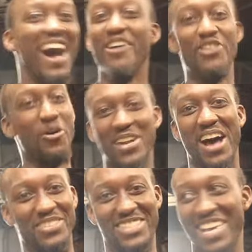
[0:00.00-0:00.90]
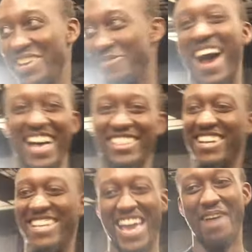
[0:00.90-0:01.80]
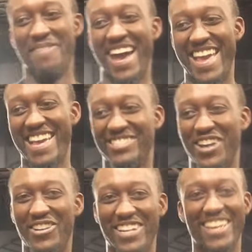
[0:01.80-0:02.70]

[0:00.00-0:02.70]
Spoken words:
I put the Tim in Tempur-Pedic, how they sleep on me.